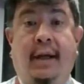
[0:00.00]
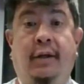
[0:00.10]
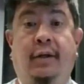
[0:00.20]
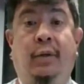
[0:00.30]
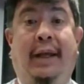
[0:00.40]

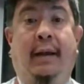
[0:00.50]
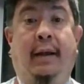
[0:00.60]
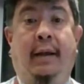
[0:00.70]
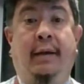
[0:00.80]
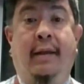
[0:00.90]
you
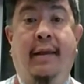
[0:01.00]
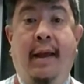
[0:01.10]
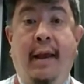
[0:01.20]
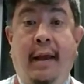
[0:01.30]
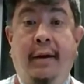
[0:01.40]
can
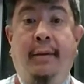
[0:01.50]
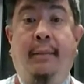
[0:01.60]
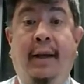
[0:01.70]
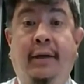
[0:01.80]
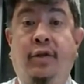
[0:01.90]
then
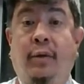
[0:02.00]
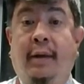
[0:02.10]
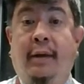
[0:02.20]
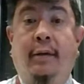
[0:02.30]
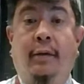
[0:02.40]
make sure
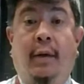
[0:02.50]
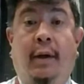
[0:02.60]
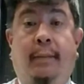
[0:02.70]
that you